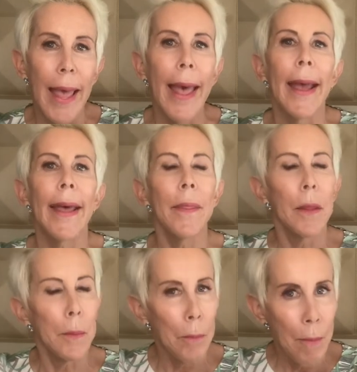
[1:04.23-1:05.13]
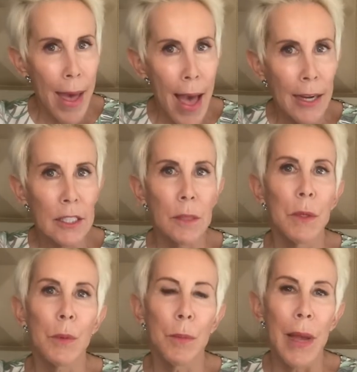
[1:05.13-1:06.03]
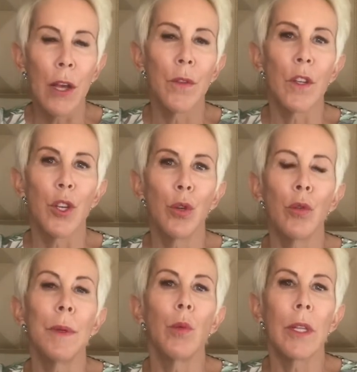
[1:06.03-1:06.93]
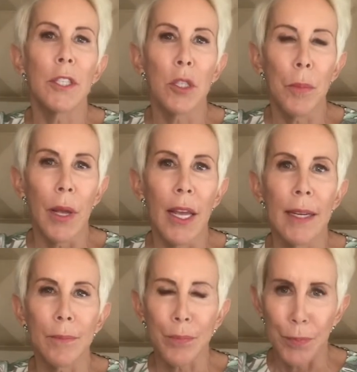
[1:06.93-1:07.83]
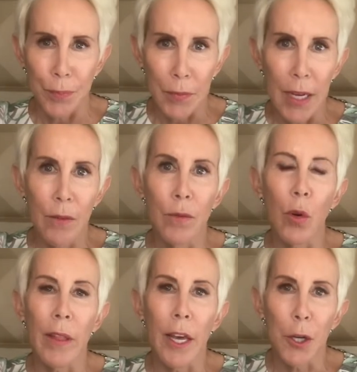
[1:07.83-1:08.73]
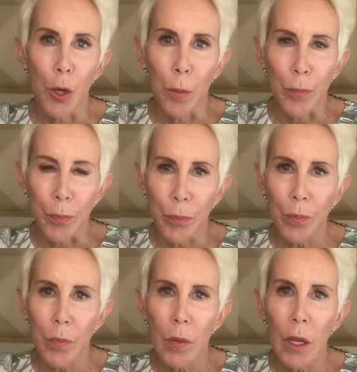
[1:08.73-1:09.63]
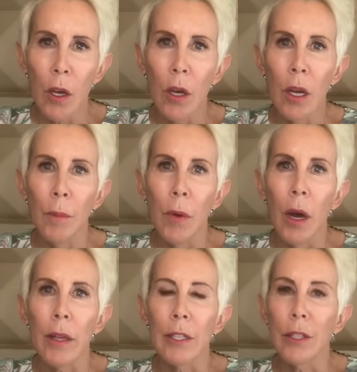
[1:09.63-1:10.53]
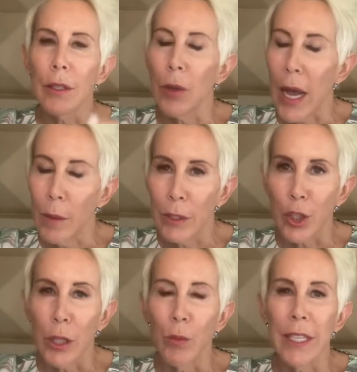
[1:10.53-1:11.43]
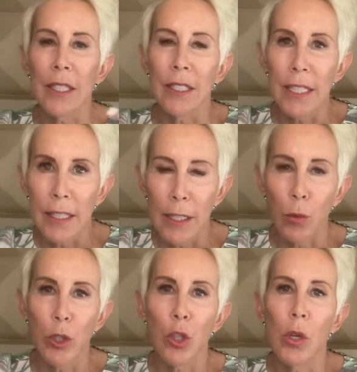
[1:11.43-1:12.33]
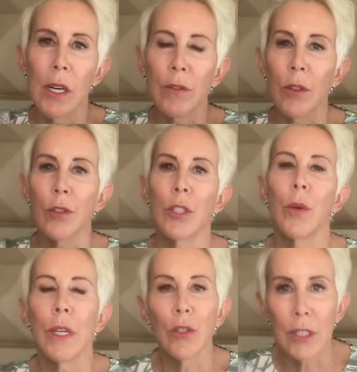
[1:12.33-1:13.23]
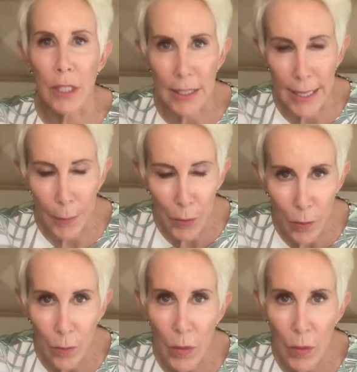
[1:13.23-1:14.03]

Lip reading: and the maximum amount that you would be willing to pay for that home. How much can we exceed the original offer? So here's an example.